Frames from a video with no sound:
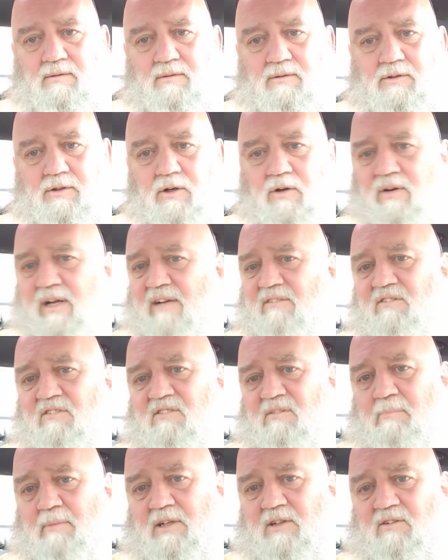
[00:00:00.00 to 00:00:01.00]
You don't have to
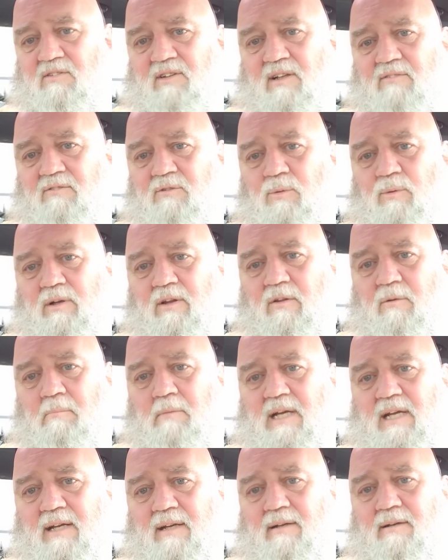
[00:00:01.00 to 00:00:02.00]
submit yourself to another
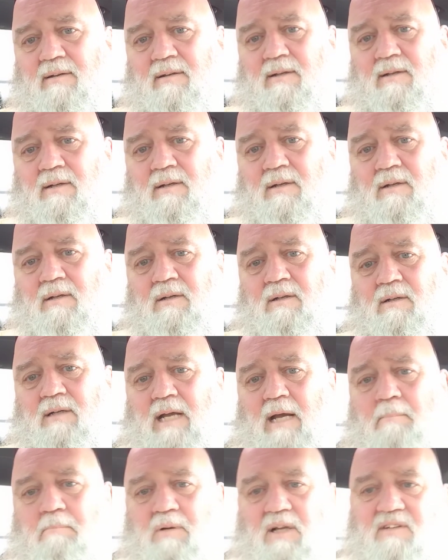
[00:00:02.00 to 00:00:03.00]
man.
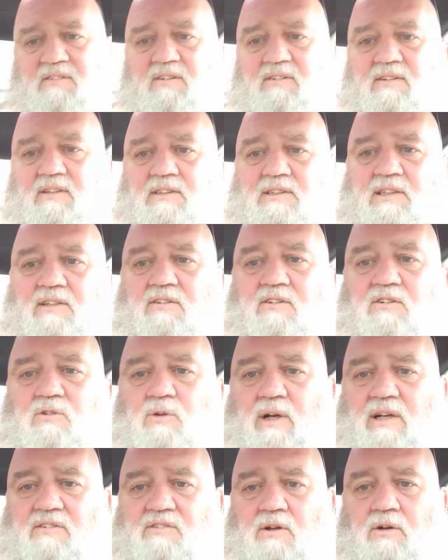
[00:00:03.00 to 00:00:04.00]
God bless you in Jesus
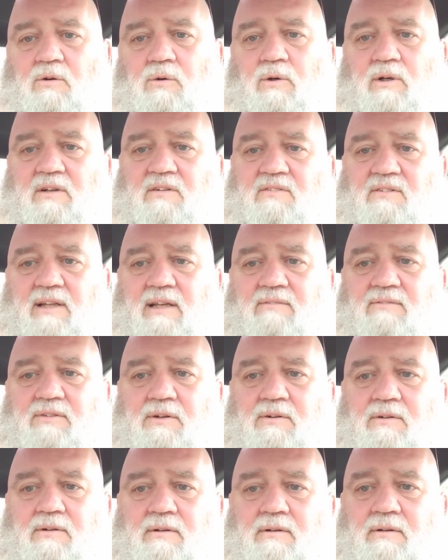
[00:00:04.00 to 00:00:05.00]
Christ, our Lord and
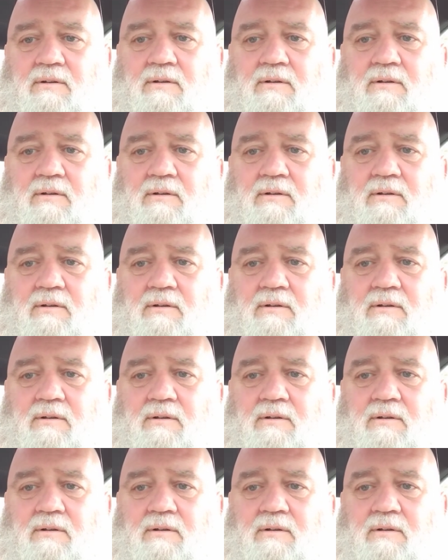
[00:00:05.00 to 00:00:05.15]
Savior.